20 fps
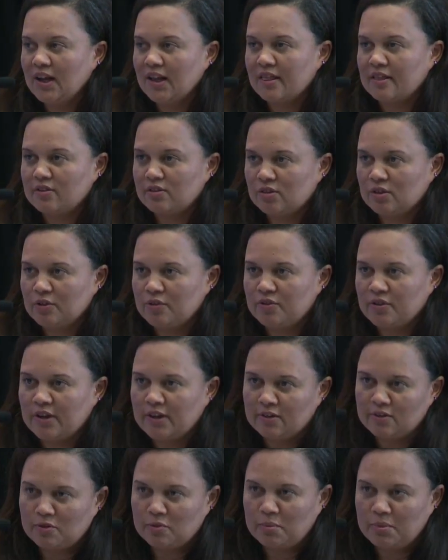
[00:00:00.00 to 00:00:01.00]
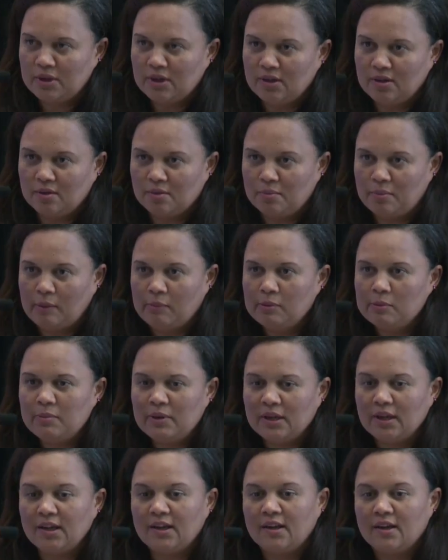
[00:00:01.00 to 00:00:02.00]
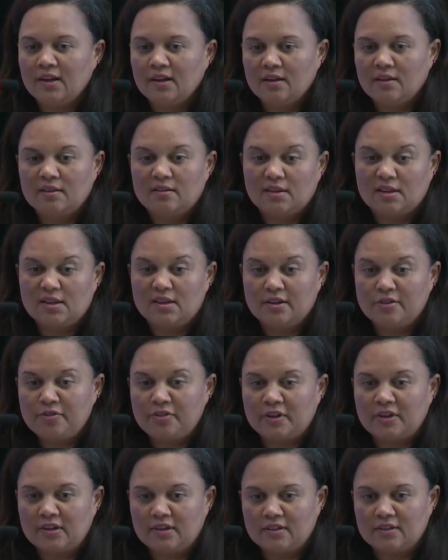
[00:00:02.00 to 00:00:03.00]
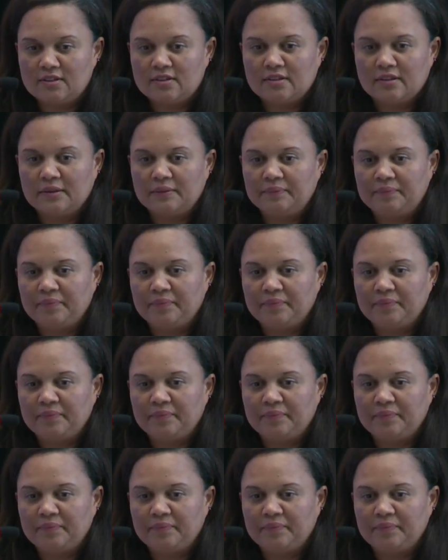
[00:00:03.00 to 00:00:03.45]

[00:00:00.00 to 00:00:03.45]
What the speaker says: the shift has been probably significant,